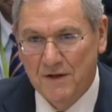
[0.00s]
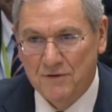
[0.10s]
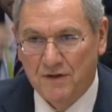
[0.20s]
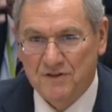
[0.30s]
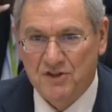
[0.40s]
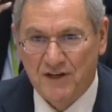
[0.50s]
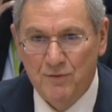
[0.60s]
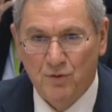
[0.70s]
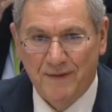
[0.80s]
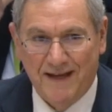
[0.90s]
So as a
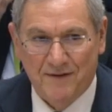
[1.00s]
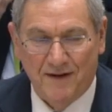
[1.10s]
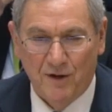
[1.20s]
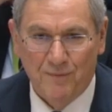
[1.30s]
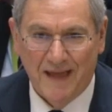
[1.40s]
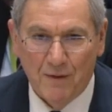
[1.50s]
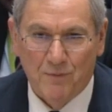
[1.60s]
general matter, I hope that